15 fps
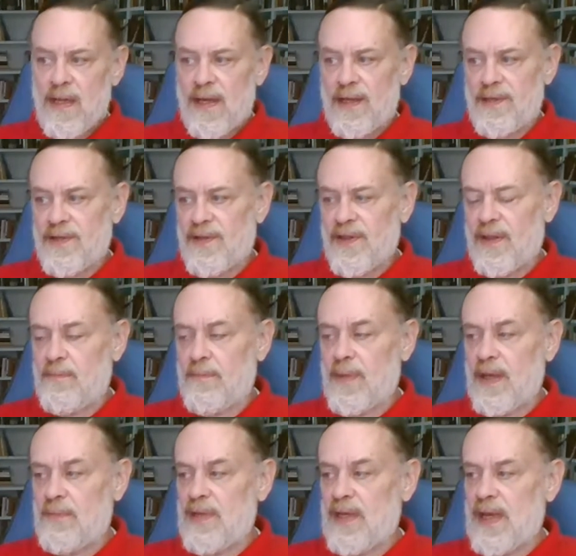and to them
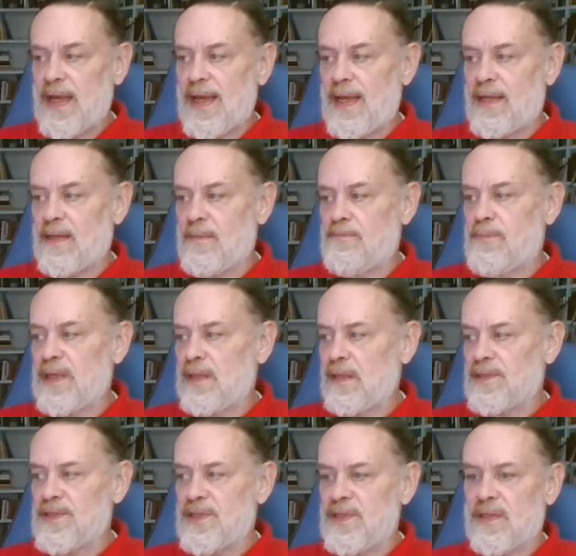may be added
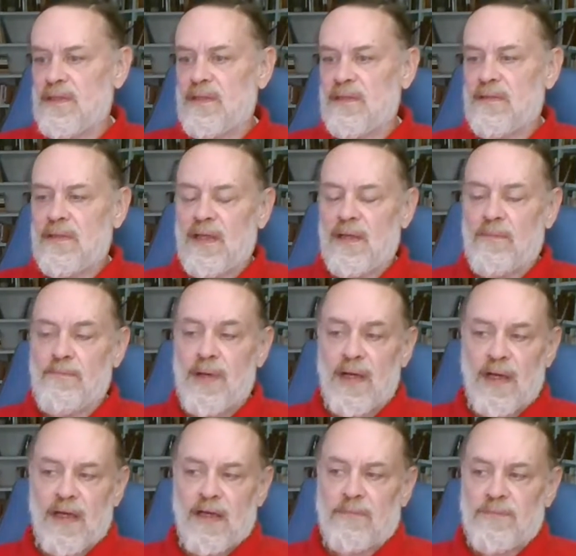Bittlesden in
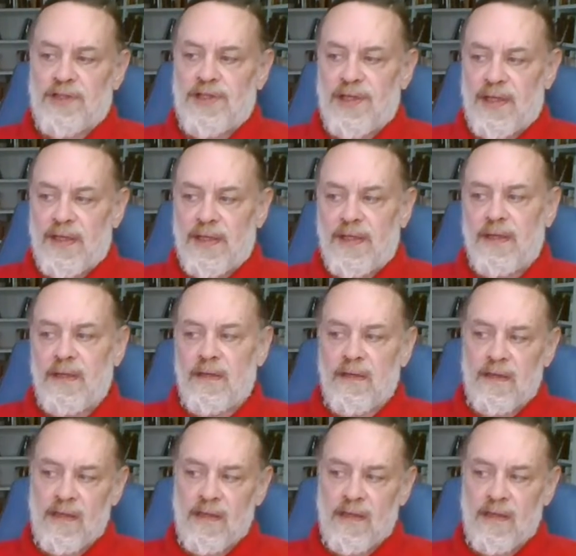Buckinghamshire,